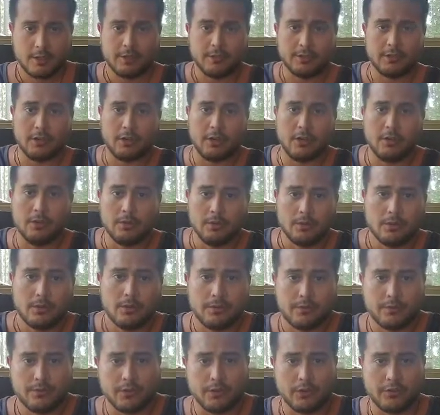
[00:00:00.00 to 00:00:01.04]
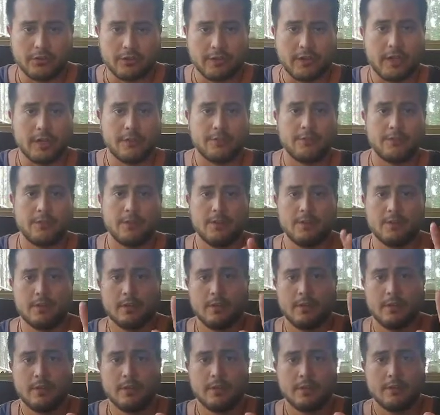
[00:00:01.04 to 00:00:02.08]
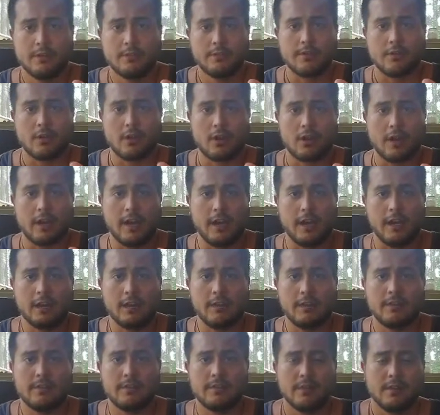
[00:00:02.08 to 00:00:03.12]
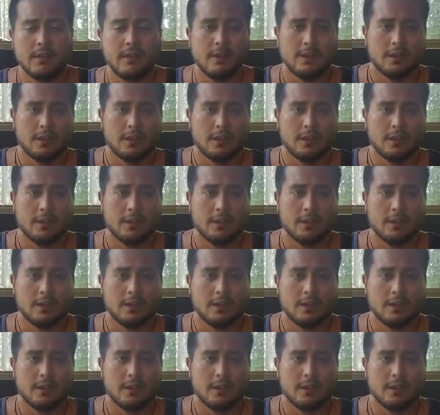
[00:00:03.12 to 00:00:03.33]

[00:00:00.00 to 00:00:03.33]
So first off, for our hands,